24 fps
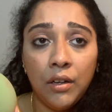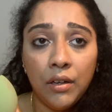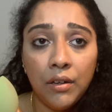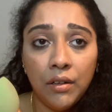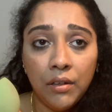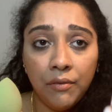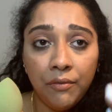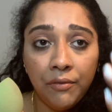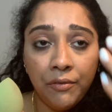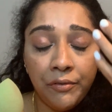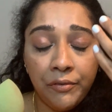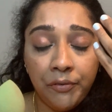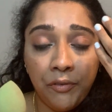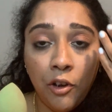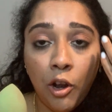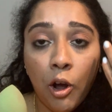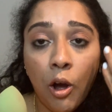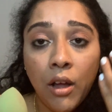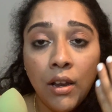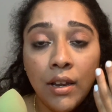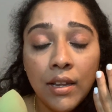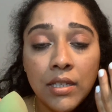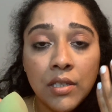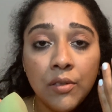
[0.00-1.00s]

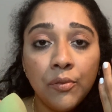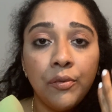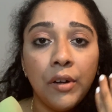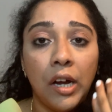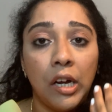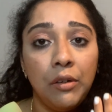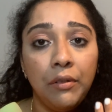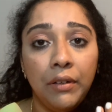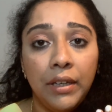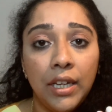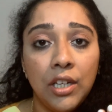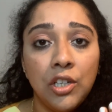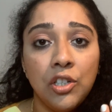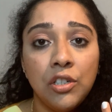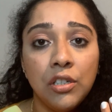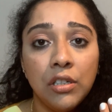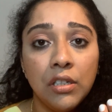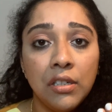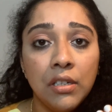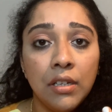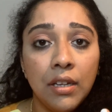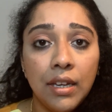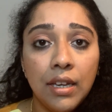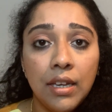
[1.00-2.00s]
flawless
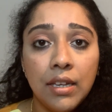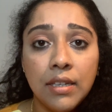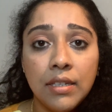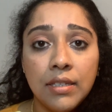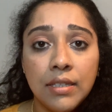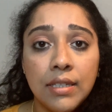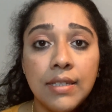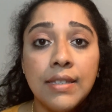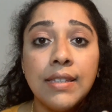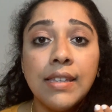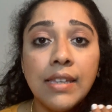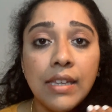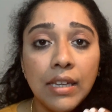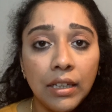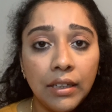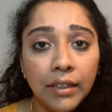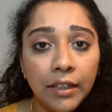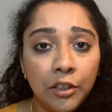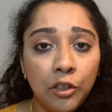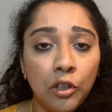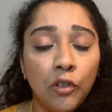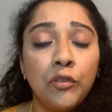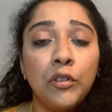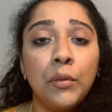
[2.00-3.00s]
foundation is the
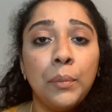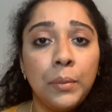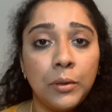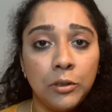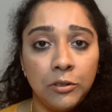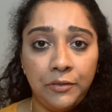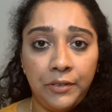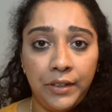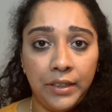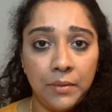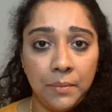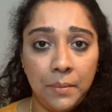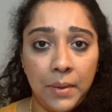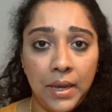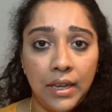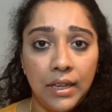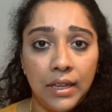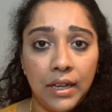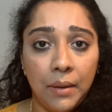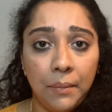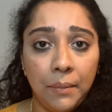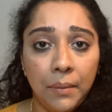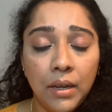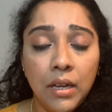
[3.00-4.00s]
secret of a perfect
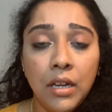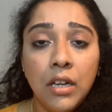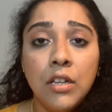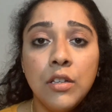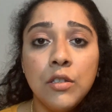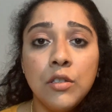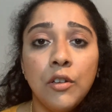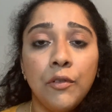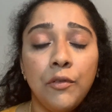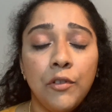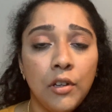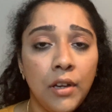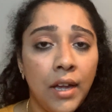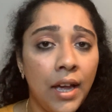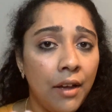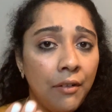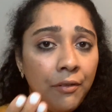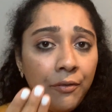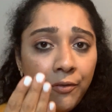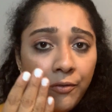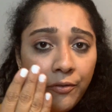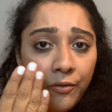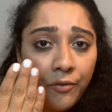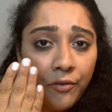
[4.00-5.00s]
makeup. So if you have
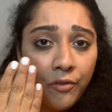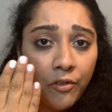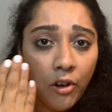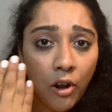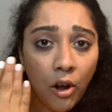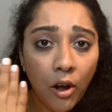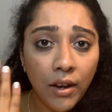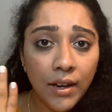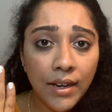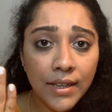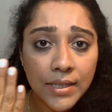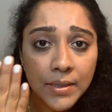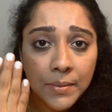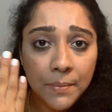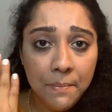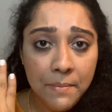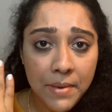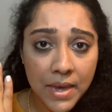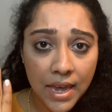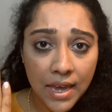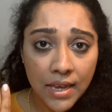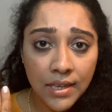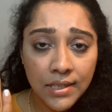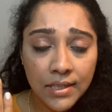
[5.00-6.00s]
flawless
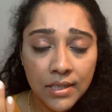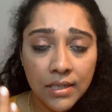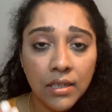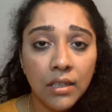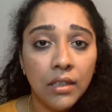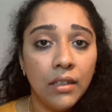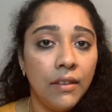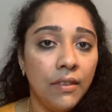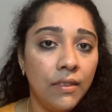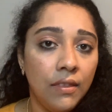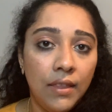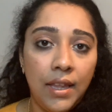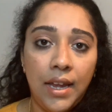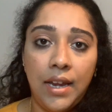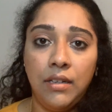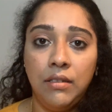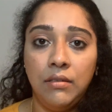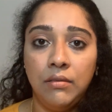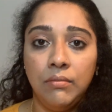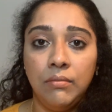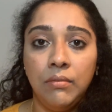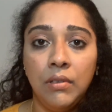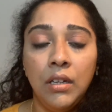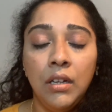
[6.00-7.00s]
base,
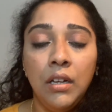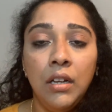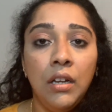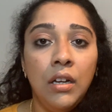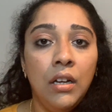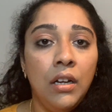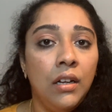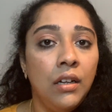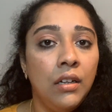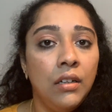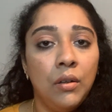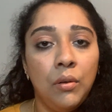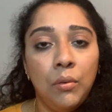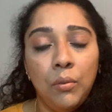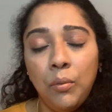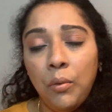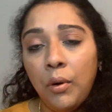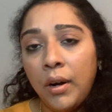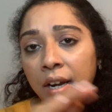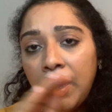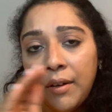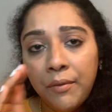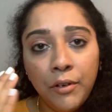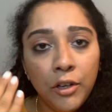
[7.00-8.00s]
then
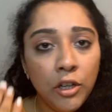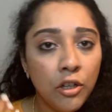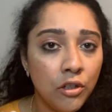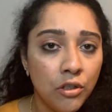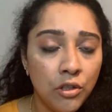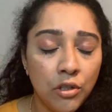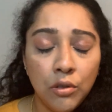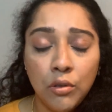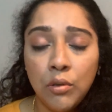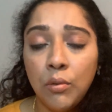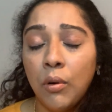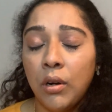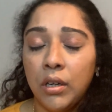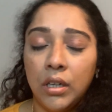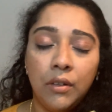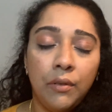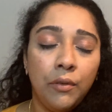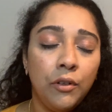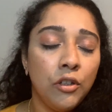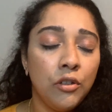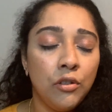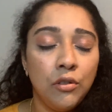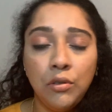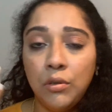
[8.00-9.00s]
whatever you do, whatever
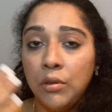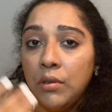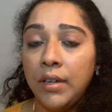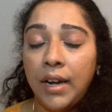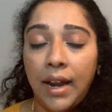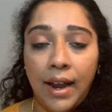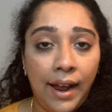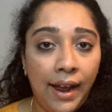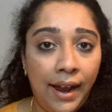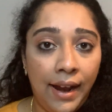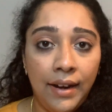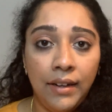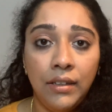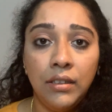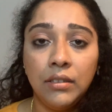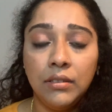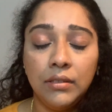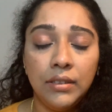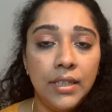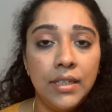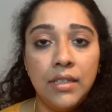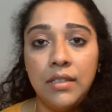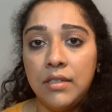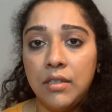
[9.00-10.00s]
you don't add,
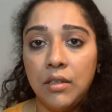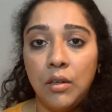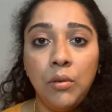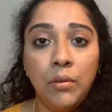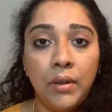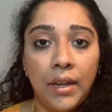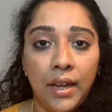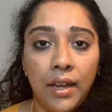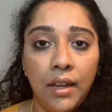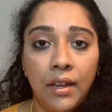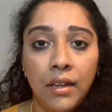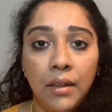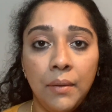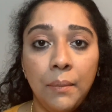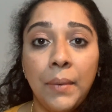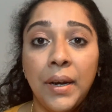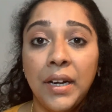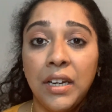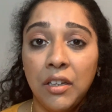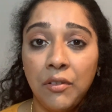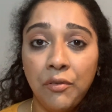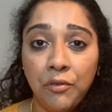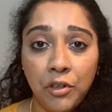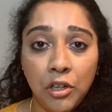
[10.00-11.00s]
it's okay. But
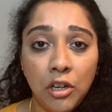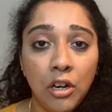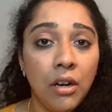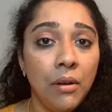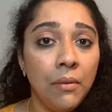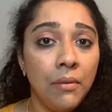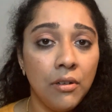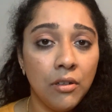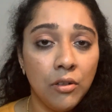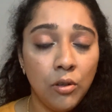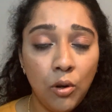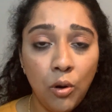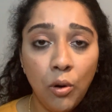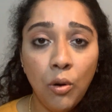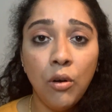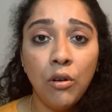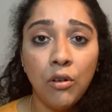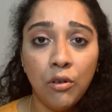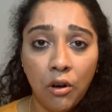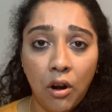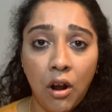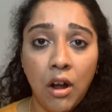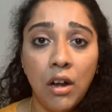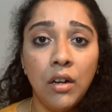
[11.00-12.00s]
if you go
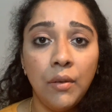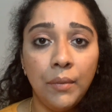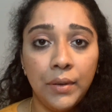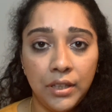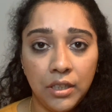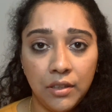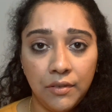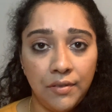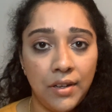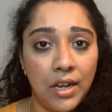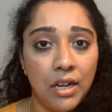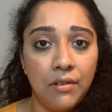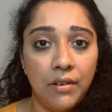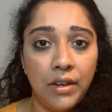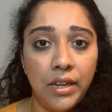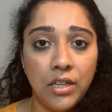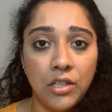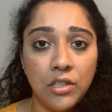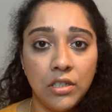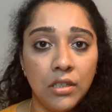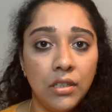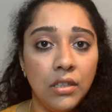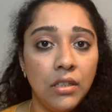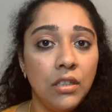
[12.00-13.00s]
wrong with your
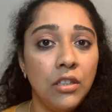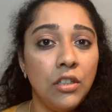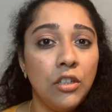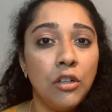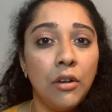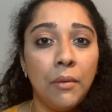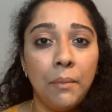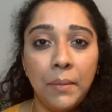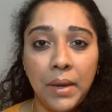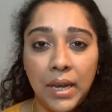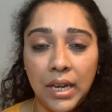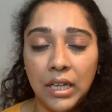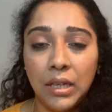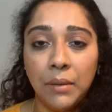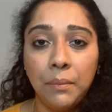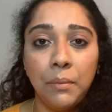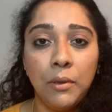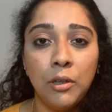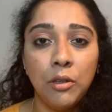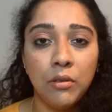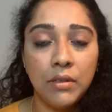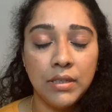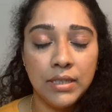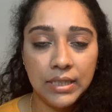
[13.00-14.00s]
foundation, your makeup
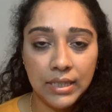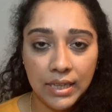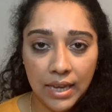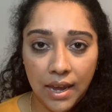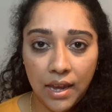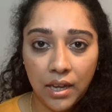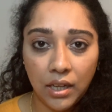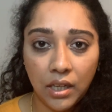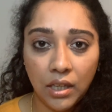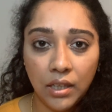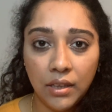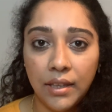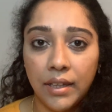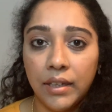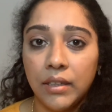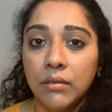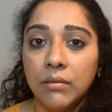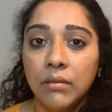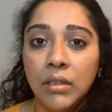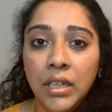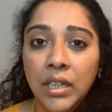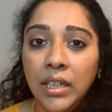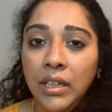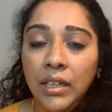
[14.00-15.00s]
looks cakey, then
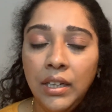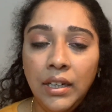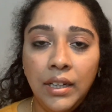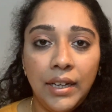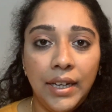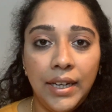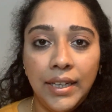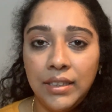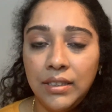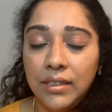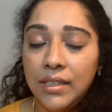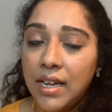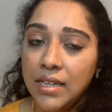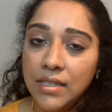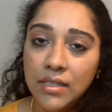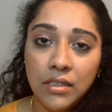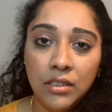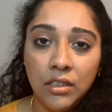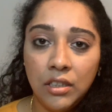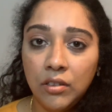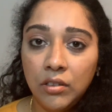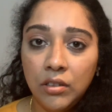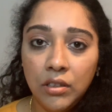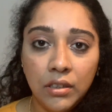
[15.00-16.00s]
it doesn't
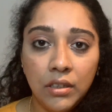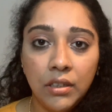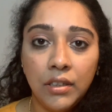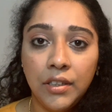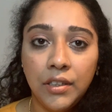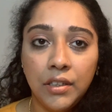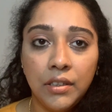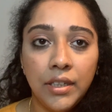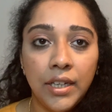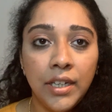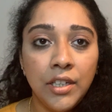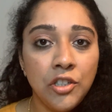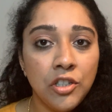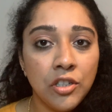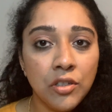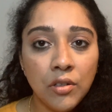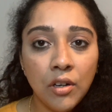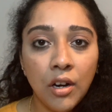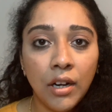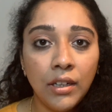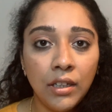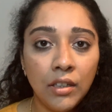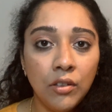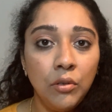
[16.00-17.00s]
look good. It should
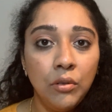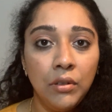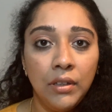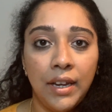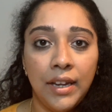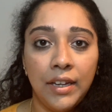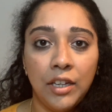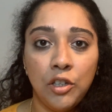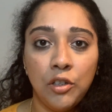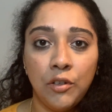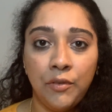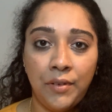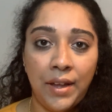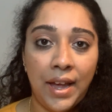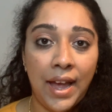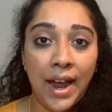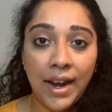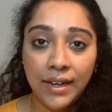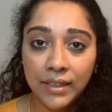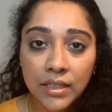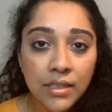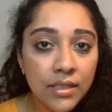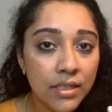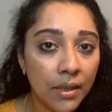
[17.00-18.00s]
not look like you've
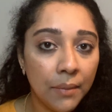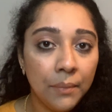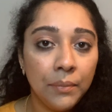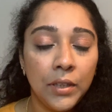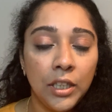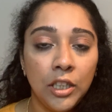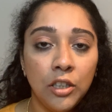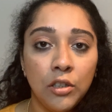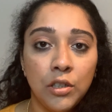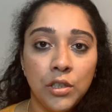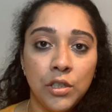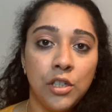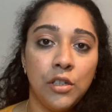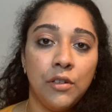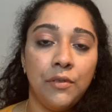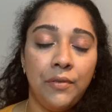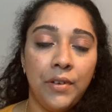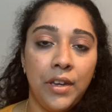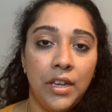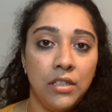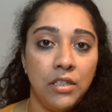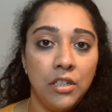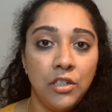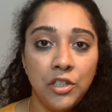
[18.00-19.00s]
added something onto your
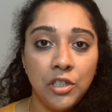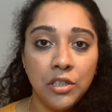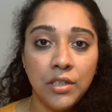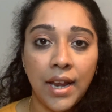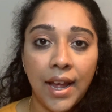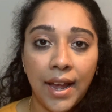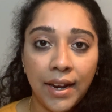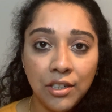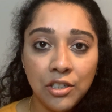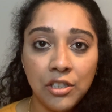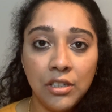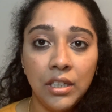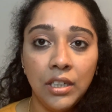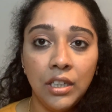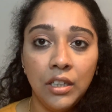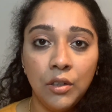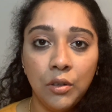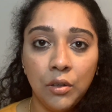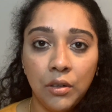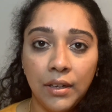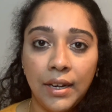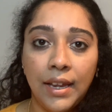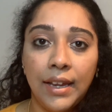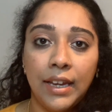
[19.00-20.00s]
face. It should actually
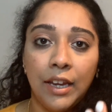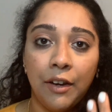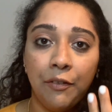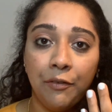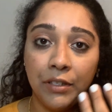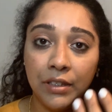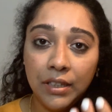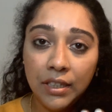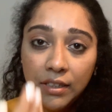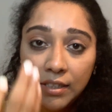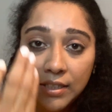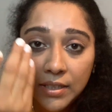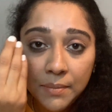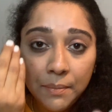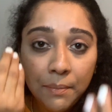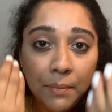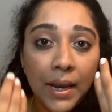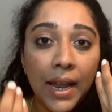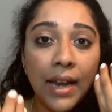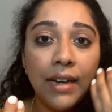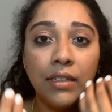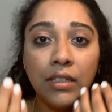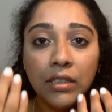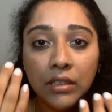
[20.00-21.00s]
look like everything is
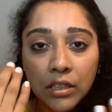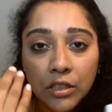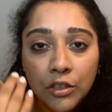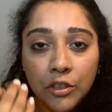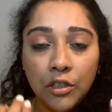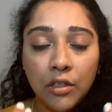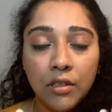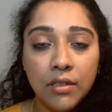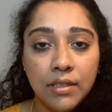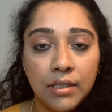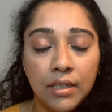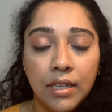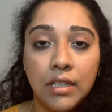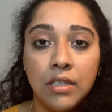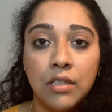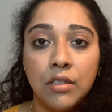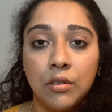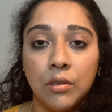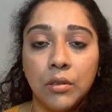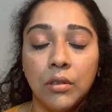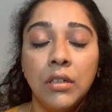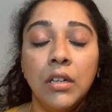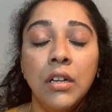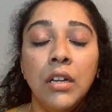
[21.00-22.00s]
blended into your skin
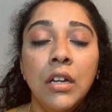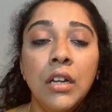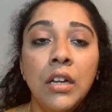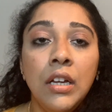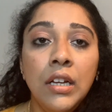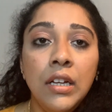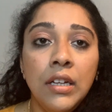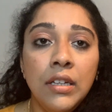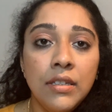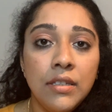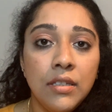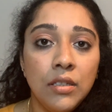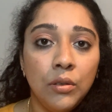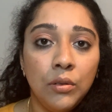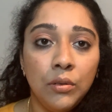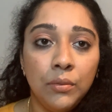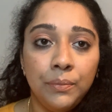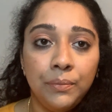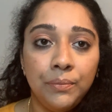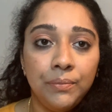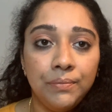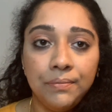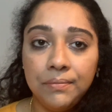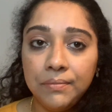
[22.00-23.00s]
tone. So
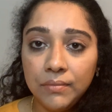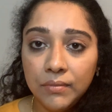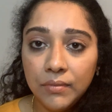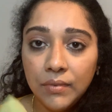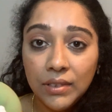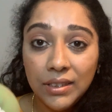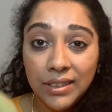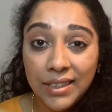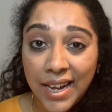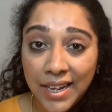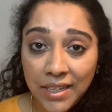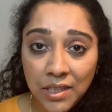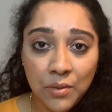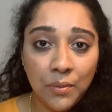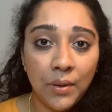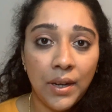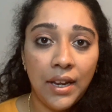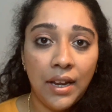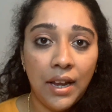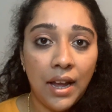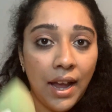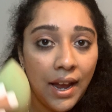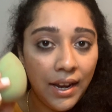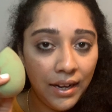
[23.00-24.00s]
that's why
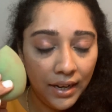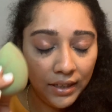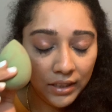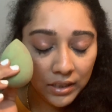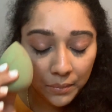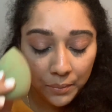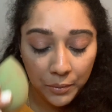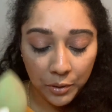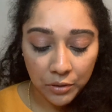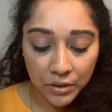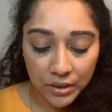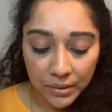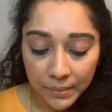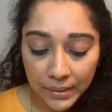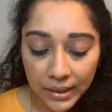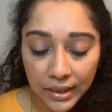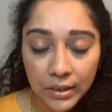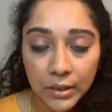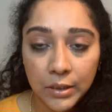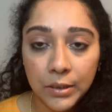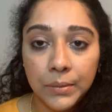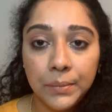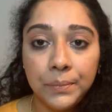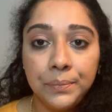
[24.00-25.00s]
I like a Beauty Blender.